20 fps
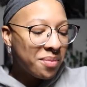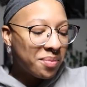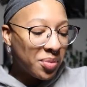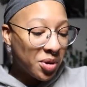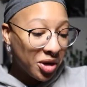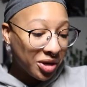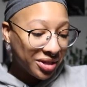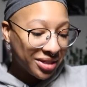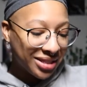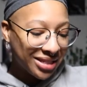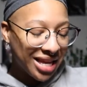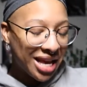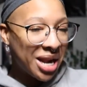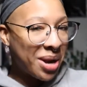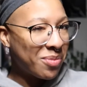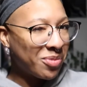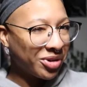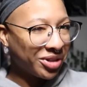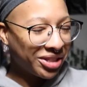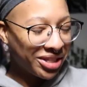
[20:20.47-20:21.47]
books and
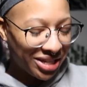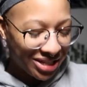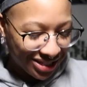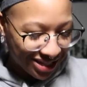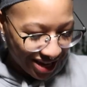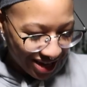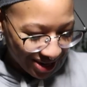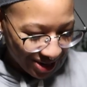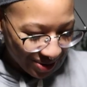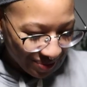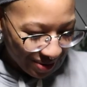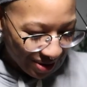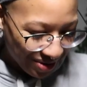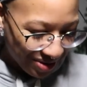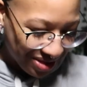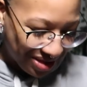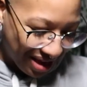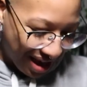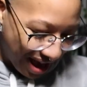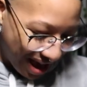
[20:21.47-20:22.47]
I'm really excited
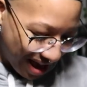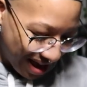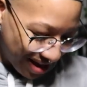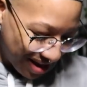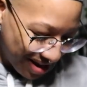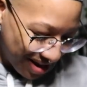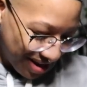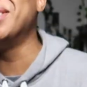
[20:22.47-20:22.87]
about that.